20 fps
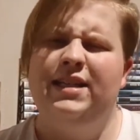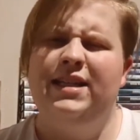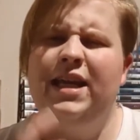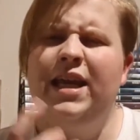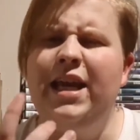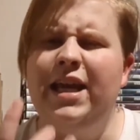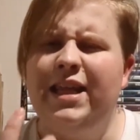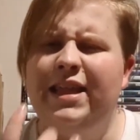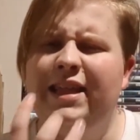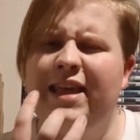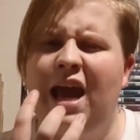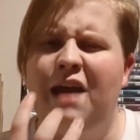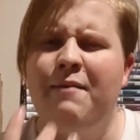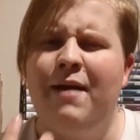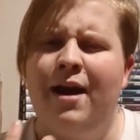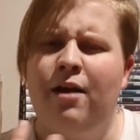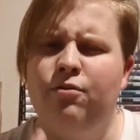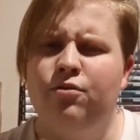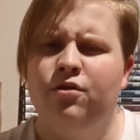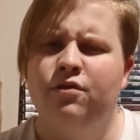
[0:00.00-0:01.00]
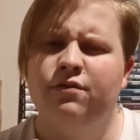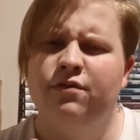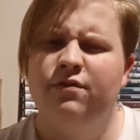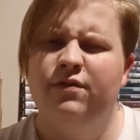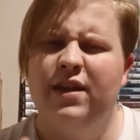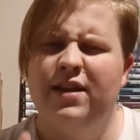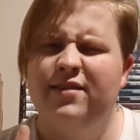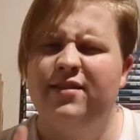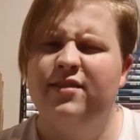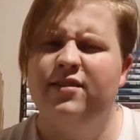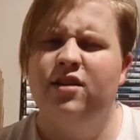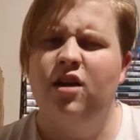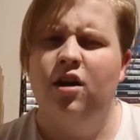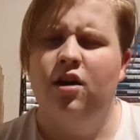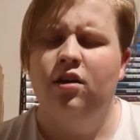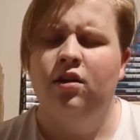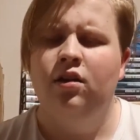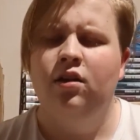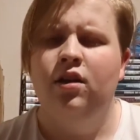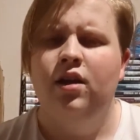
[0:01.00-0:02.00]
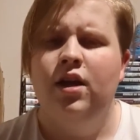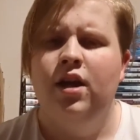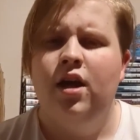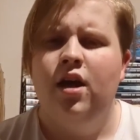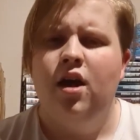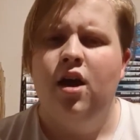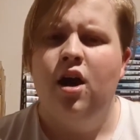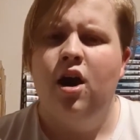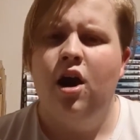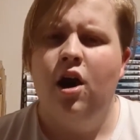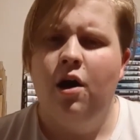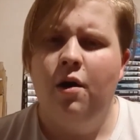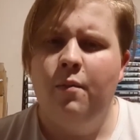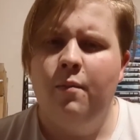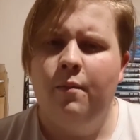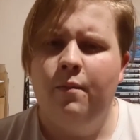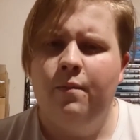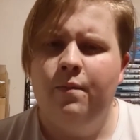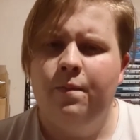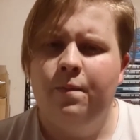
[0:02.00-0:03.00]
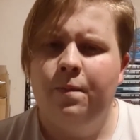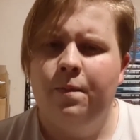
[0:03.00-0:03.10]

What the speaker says: teeth came out of their skull. And